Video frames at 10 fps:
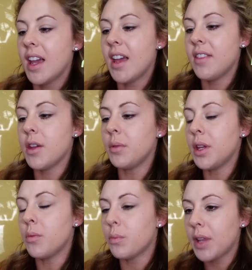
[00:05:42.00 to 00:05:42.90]
And the
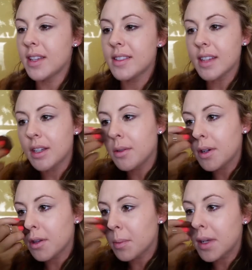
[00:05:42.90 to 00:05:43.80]
only places I do it
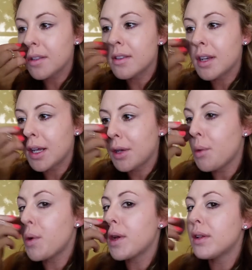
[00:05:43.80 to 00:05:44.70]
are the places that I get
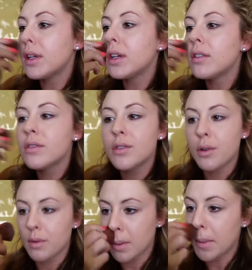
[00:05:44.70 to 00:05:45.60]
oily.
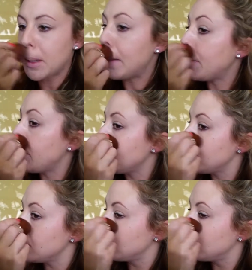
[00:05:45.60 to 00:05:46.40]
So around my nose,